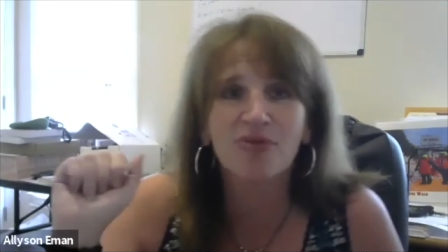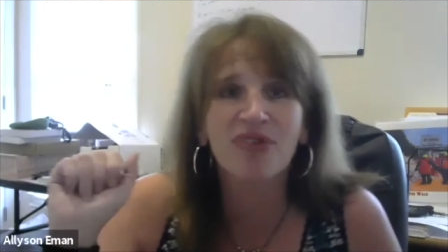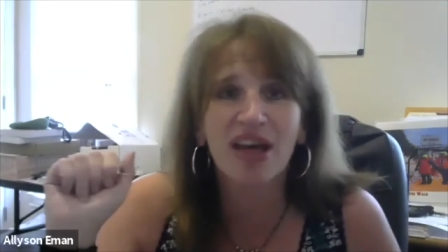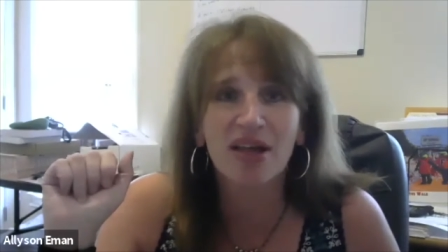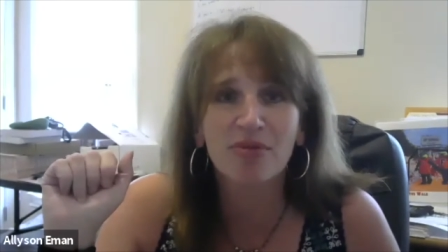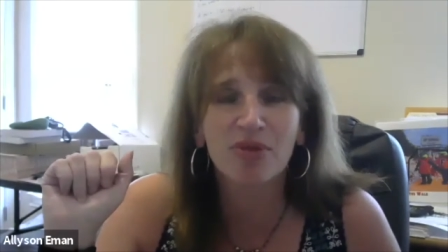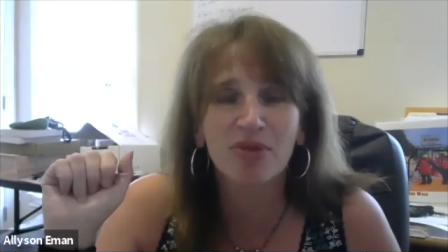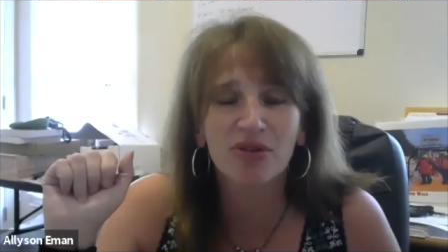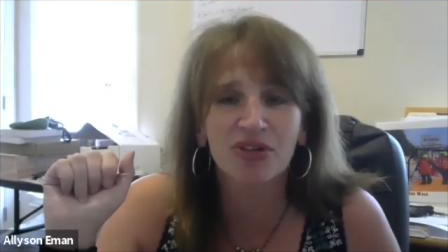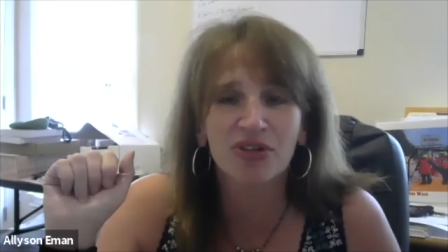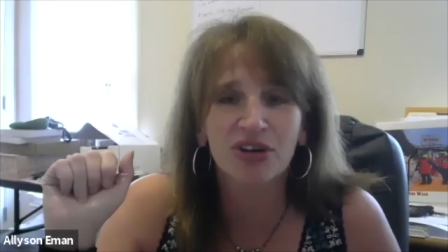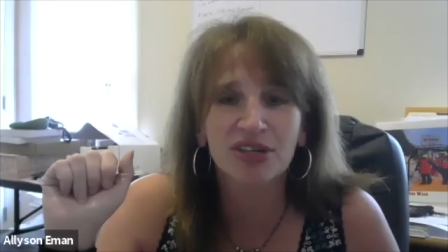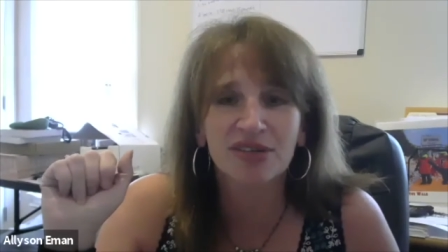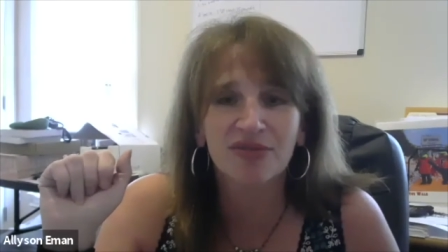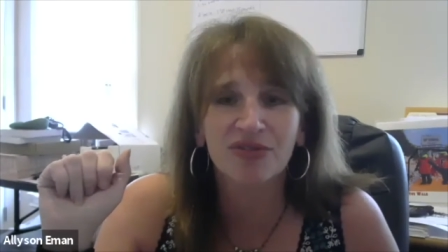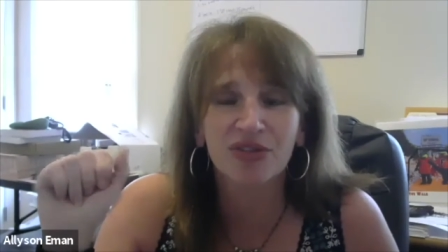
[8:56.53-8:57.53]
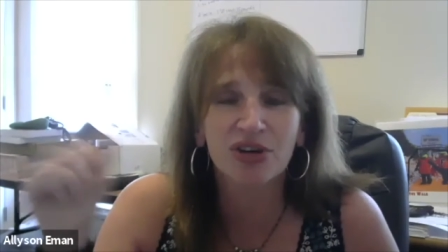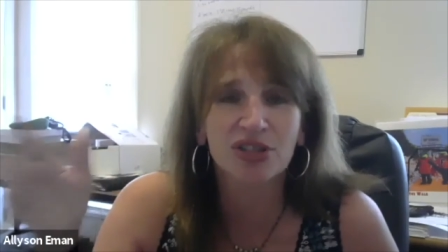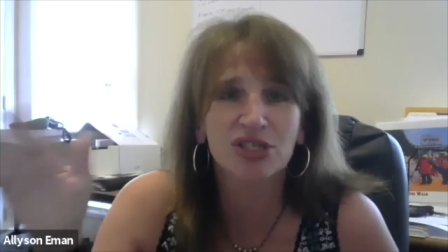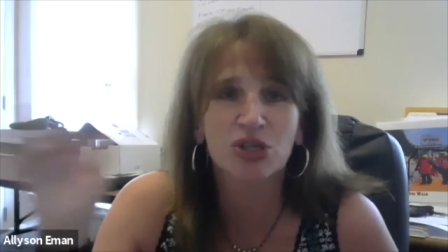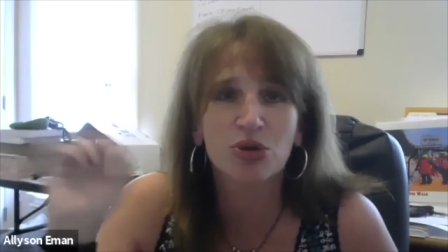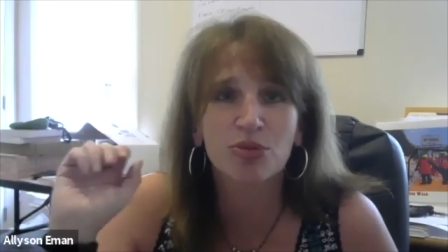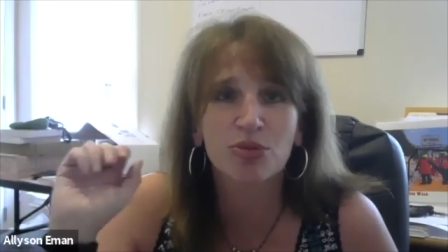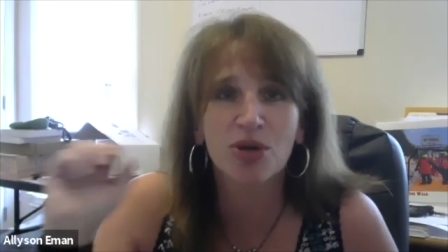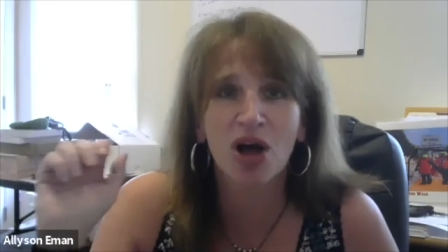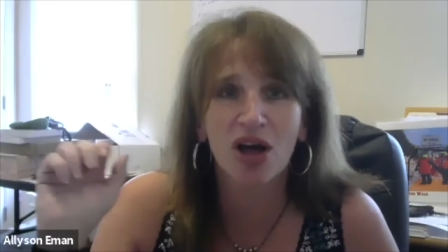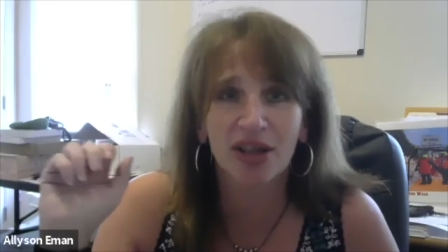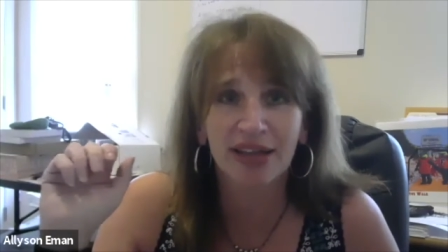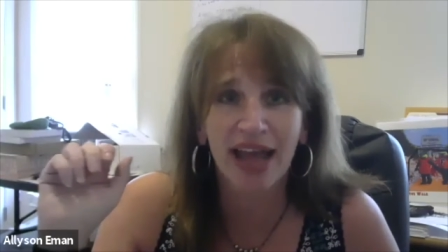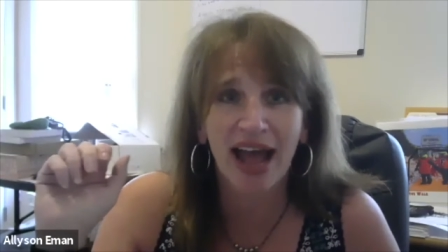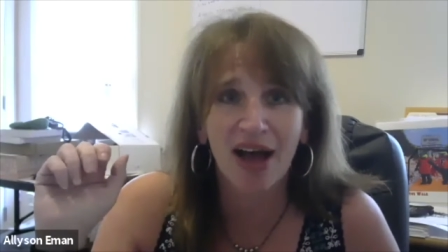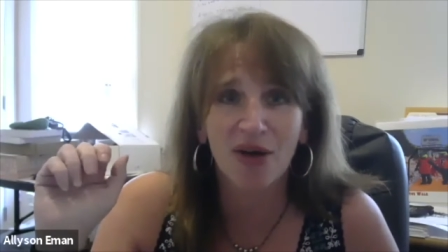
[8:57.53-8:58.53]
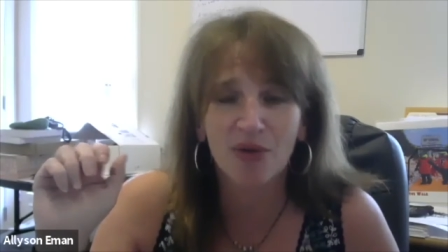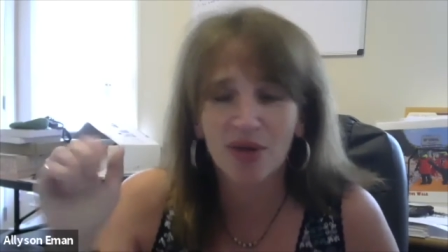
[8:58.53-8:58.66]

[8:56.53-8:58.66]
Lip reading: available for a Zoom call now?